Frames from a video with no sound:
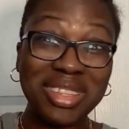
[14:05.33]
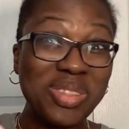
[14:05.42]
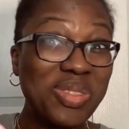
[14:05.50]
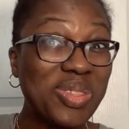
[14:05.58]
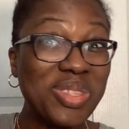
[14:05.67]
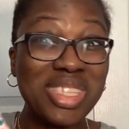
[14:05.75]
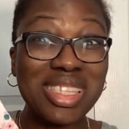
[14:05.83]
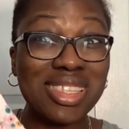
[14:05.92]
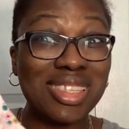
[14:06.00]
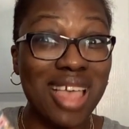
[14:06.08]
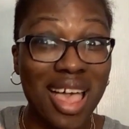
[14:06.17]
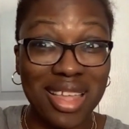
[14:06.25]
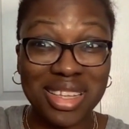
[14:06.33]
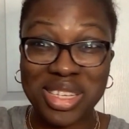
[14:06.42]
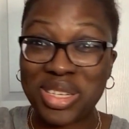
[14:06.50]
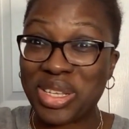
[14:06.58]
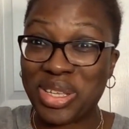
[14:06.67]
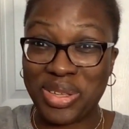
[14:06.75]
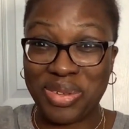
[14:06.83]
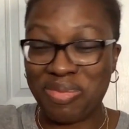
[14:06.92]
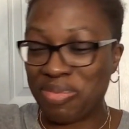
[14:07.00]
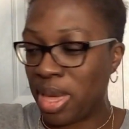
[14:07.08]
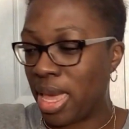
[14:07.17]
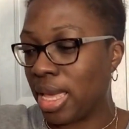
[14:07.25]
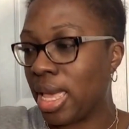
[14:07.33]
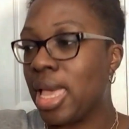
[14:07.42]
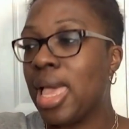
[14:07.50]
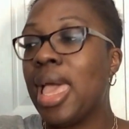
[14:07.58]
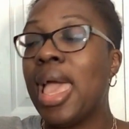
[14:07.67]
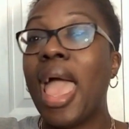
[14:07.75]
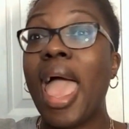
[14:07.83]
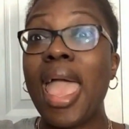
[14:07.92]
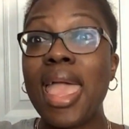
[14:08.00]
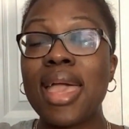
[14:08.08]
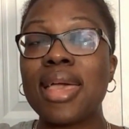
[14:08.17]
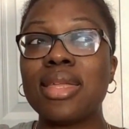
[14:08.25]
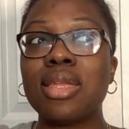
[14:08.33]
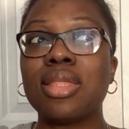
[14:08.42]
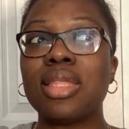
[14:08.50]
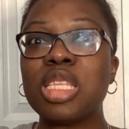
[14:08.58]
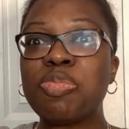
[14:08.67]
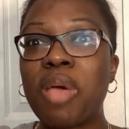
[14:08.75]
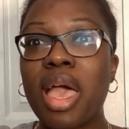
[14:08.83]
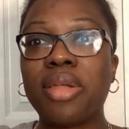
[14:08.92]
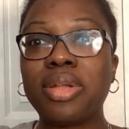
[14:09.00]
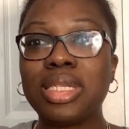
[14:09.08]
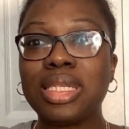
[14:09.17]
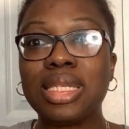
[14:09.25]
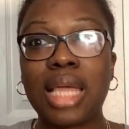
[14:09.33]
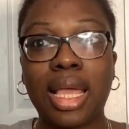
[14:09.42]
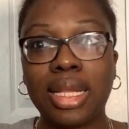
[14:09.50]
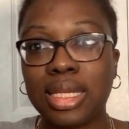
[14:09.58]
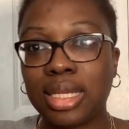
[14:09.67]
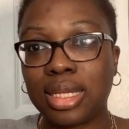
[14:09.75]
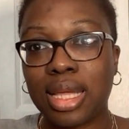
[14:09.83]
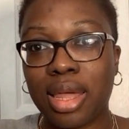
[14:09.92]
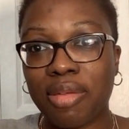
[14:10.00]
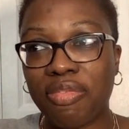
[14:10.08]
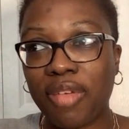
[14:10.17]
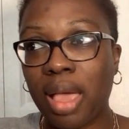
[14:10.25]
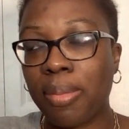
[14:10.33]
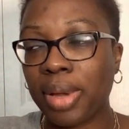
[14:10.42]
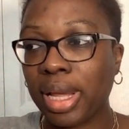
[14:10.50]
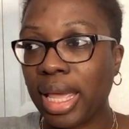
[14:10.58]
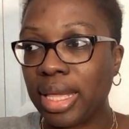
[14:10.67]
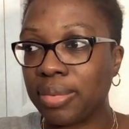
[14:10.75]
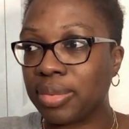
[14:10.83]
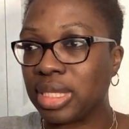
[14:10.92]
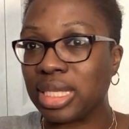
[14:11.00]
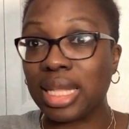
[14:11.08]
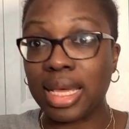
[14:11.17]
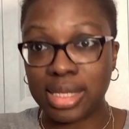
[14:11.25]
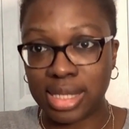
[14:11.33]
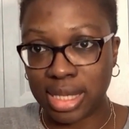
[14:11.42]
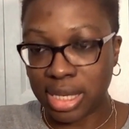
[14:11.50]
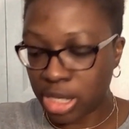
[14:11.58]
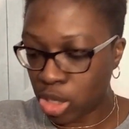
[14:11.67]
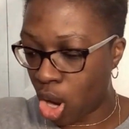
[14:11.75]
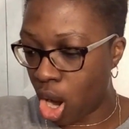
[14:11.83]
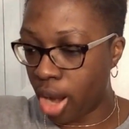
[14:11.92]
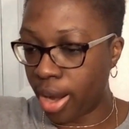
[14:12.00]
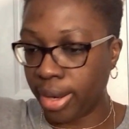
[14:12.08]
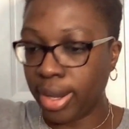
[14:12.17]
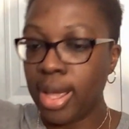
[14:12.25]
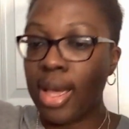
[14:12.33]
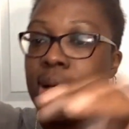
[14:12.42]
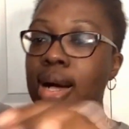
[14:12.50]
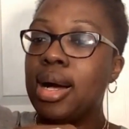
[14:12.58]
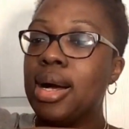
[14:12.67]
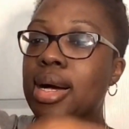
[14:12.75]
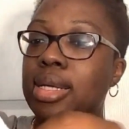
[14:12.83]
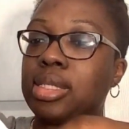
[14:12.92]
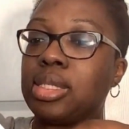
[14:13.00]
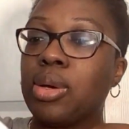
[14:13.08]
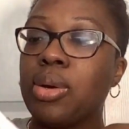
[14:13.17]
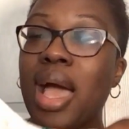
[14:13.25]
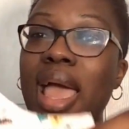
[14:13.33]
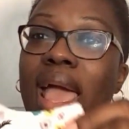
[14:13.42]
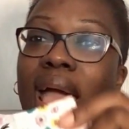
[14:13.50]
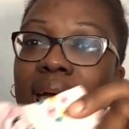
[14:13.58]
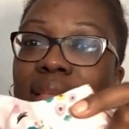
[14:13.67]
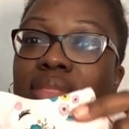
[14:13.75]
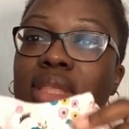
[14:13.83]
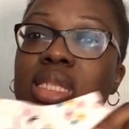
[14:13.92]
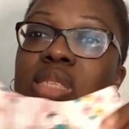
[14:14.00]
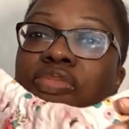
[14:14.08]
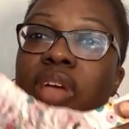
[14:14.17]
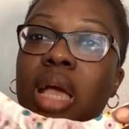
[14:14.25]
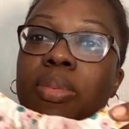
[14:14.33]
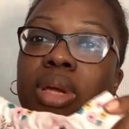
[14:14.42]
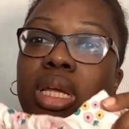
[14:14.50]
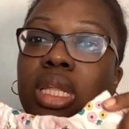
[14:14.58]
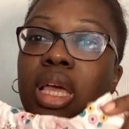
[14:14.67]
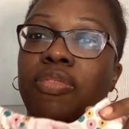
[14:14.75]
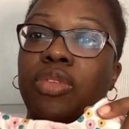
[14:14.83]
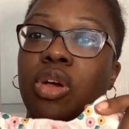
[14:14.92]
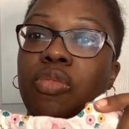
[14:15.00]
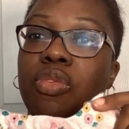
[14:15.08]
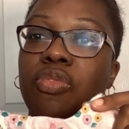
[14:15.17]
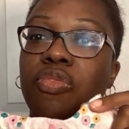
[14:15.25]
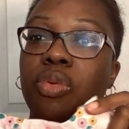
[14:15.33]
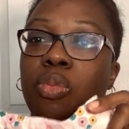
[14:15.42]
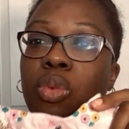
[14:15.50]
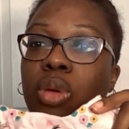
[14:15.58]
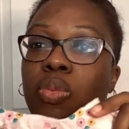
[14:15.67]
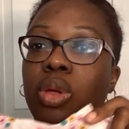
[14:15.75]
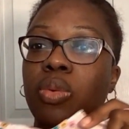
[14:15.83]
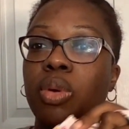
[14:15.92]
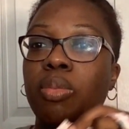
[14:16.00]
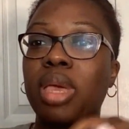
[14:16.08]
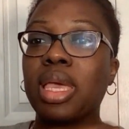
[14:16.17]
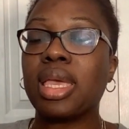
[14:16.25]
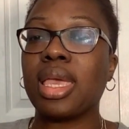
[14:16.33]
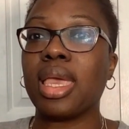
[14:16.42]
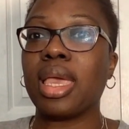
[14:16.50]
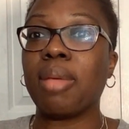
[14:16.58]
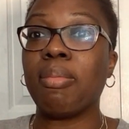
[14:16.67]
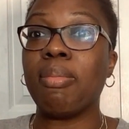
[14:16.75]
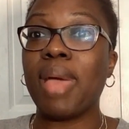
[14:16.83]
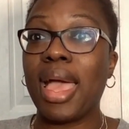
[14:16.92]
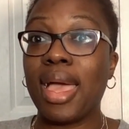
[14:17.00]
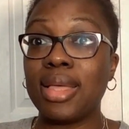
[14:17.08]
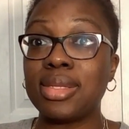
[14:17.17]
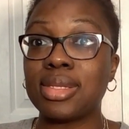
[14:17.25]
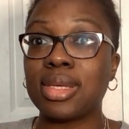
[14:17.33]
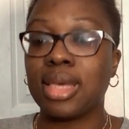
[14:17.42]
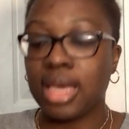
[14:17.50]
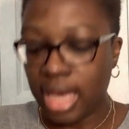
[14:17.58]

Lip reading: Such a cute make. And this pattern did not need a lot of fabric. It was less than a yard. So I had this fabric left over from when we were making masks.